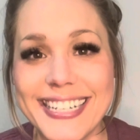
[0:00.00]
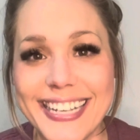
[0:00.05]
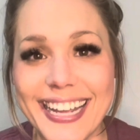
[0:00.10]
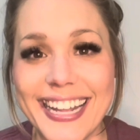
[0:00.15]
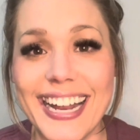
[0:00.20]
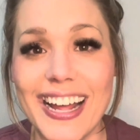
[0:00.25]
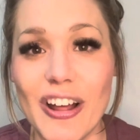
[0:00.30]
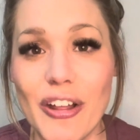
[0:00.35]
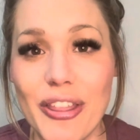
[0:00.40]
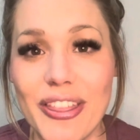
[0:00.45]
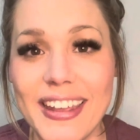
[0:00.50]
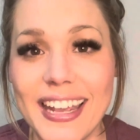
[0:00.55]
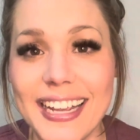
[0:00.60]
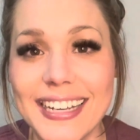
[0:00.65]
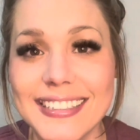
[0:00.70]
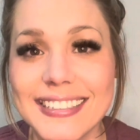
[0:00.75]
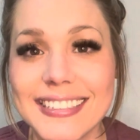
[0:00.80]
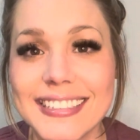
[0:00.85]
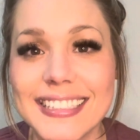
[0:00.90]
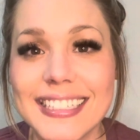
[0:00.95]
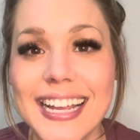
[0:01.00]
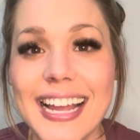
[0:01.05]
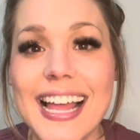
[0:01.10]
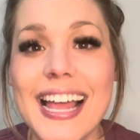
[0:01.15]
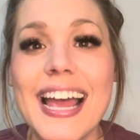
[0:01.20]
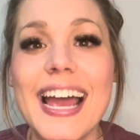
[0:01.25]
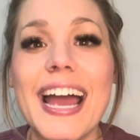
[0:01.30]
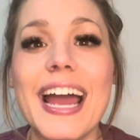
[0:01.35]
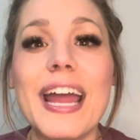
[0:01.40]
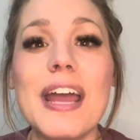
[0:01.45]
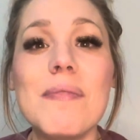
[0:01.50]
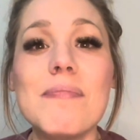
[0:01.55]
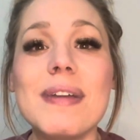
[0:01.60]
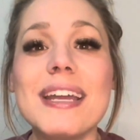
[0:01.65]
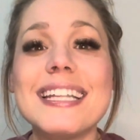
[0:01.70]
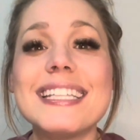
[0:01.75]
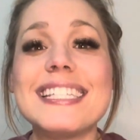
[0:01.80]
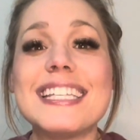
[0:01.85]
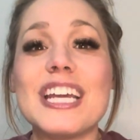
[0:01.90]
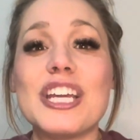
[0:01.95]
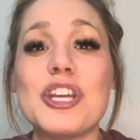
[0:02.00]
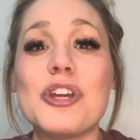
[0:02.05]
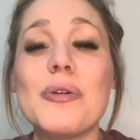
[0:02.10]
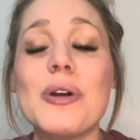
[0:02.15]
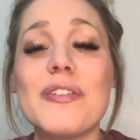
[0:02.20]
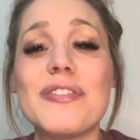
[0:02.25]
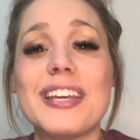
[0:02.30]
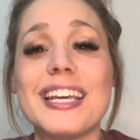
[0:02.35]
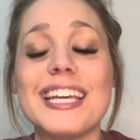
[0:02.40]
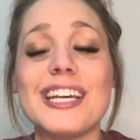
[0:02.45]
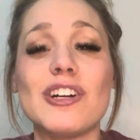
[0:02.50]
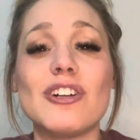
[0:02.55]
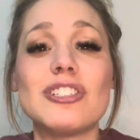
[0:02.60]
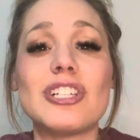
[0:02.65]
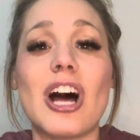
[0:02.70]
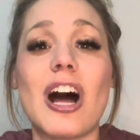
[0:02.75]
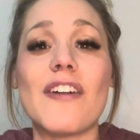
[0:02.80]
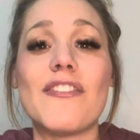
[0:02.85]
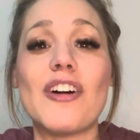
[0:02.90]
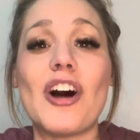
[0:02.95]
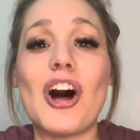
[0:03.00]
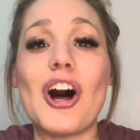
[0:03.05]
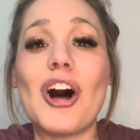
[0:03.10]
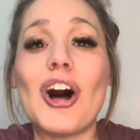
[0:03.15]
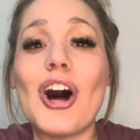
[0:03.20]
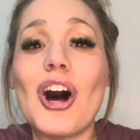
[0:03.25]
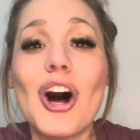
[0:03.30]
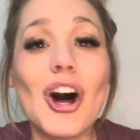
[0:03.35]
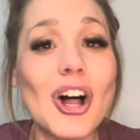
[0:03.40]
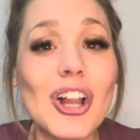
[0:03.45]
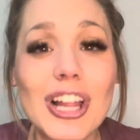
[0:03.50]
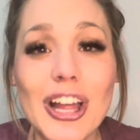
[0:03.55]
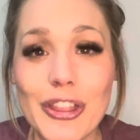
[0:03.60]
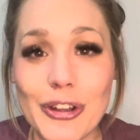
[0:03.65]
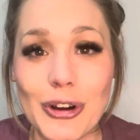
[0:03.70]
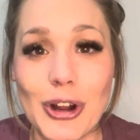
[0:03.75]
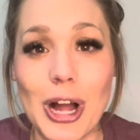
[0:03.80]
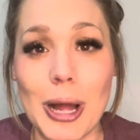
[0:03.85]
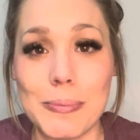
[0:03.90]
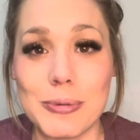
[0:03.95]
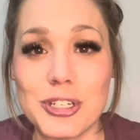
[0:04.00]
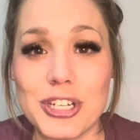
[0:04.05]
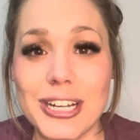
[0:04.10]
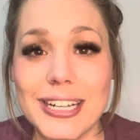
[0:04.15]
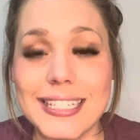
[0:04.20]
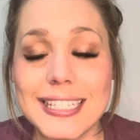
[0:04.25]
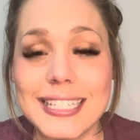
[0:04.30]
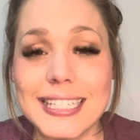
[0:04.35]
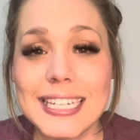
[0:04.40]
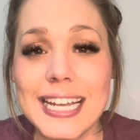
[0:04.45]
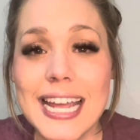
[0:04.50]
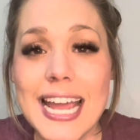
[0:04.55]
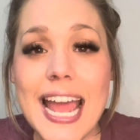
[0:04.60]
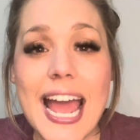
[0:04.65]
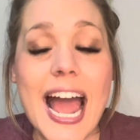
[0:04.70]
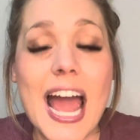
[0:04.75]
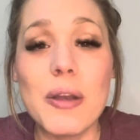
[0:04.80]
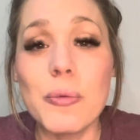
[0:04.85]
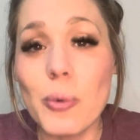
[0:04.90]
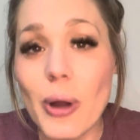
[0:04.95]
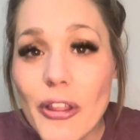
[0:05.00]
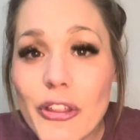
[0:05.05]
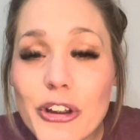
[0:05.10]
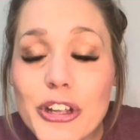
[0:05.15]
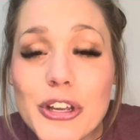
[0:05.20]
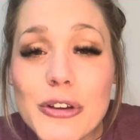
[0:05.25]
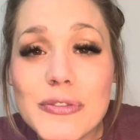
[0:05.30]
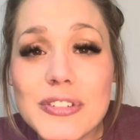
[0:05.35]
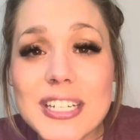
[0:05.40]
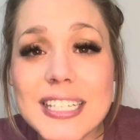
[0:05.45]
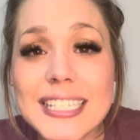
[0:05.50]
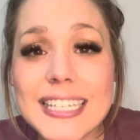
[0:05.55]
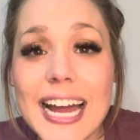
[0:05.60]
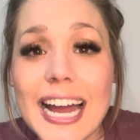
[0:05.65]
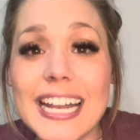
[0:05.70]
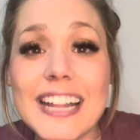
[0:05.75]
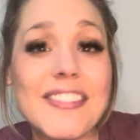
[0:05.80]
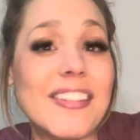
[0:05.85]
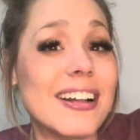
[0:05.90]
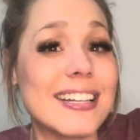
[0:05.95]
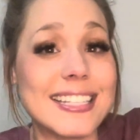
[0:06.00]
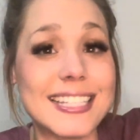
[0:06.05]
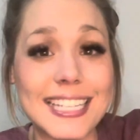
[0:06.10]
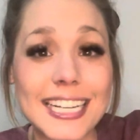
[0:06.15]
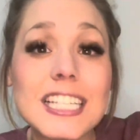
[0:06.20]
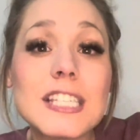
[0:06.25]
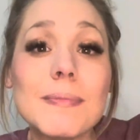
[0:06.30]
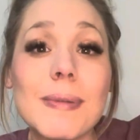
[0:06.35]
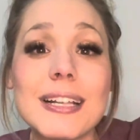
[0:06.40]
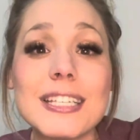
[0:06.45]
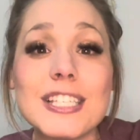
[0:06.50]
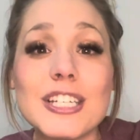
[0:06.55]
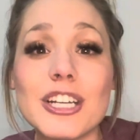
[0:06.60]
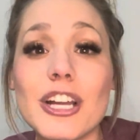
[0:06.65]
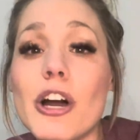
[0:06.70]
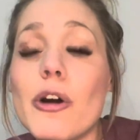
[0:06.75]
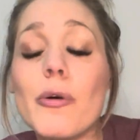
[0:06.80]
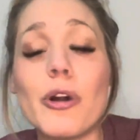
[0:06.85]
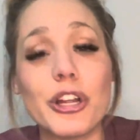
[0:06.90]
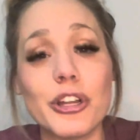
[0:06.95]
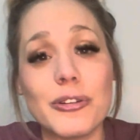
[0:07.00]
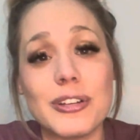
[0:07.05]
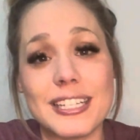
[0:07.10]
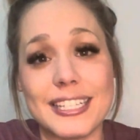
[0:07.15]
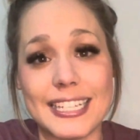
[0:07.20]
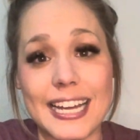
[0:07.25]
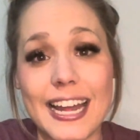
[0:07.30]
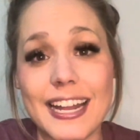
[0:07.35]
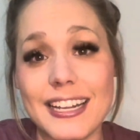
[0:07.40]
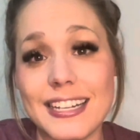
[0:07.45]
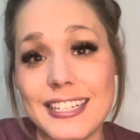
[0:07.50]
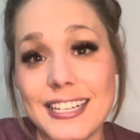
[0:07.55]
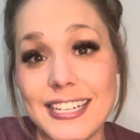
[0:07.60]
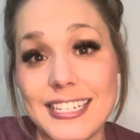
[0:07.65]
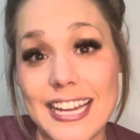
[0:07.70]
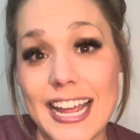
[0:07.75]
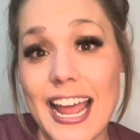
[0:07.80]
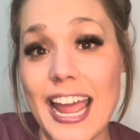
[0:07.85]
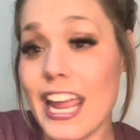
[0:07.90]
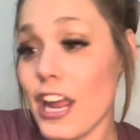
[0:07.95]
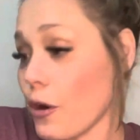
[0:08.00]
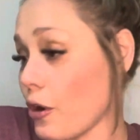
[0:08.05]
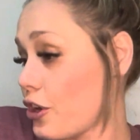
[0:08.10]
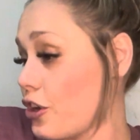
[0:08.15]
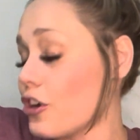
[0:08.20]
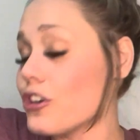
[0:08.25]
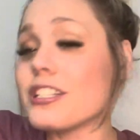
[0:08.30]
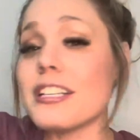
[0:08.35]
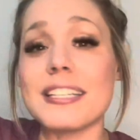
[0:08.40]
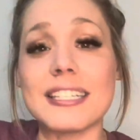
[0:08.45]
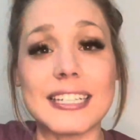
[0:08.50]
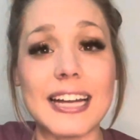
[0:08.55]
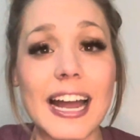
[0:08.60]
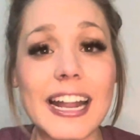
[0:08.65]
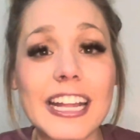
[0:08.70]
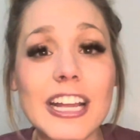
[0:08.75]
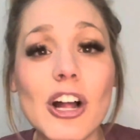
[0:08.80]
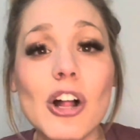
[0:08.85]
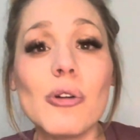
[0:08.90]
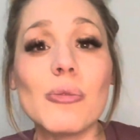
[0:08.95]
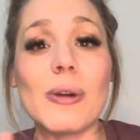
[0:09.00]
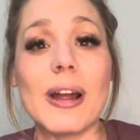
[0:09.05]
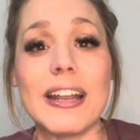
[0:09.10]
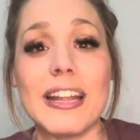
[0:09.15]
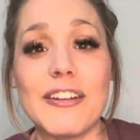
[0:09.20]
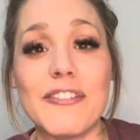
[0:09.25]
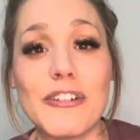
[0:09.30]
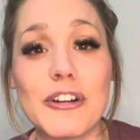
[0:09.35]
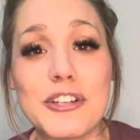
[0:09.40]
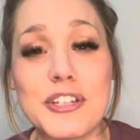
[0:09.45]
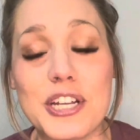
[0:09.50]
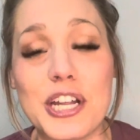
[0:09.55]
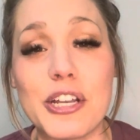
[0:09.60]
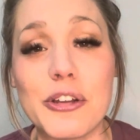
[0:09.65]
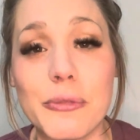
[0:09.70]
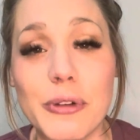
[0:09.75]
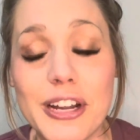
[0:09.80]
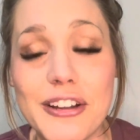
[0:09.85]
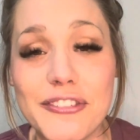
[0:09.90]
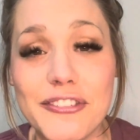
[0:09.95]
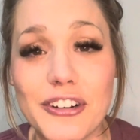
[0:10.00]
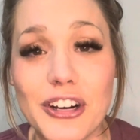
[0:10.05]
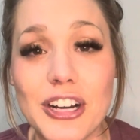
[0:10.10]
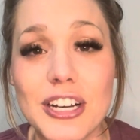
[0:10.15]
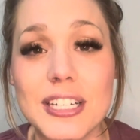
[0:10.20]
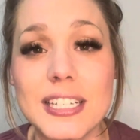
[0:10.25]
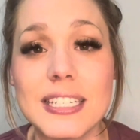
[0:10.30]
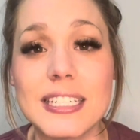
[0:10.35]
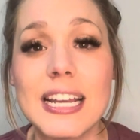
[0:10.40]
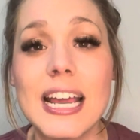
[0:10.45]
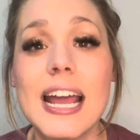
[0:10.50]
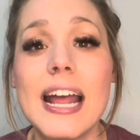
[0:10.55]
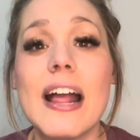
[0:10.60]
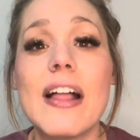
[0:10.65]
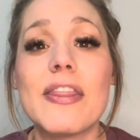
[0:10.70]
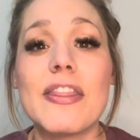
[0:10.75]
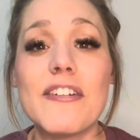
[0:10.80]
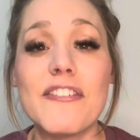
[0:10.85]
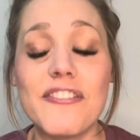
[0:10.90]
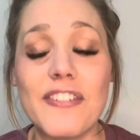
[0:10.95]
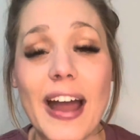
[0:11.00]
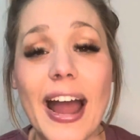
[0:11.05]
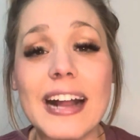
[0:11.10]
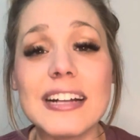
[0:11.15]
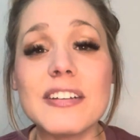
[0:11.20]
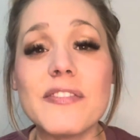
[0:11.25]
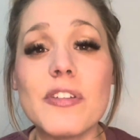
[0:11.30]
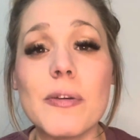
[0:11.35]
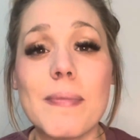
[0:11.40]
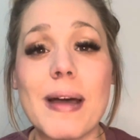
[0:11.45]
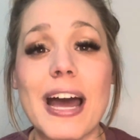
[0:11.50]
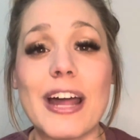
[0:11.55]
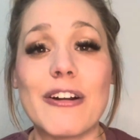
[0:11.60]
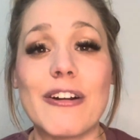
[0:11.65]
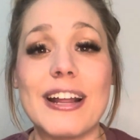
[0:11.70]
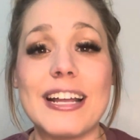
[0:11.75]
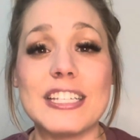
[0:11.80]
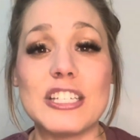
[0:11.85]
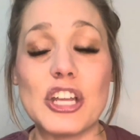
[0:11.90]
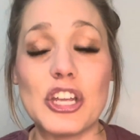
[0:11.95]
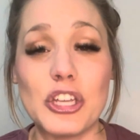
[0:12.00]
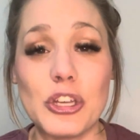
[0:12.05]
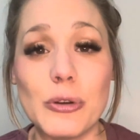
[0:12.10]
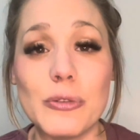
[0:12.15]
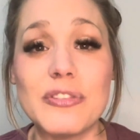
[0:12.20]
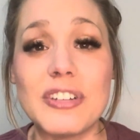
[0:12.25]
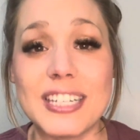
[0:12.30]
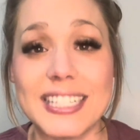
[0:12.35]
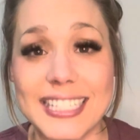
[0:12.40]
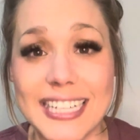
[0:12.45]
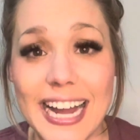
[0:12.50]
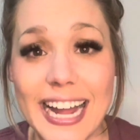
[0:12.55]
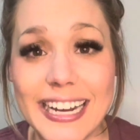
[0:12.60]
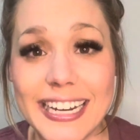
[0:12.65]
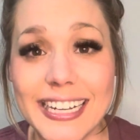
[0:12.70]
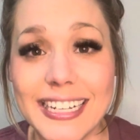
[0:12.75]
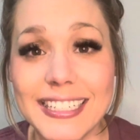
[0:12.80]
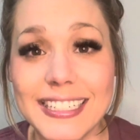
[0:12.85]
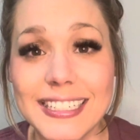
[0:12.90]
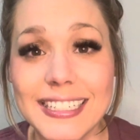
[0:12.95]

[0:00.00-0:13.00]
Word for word: get healthy. It means that you have killed off all other options. And whether you've decided that six months ago or you decided today or you're deciding already for January 1st, the fact of the matter is you've decided.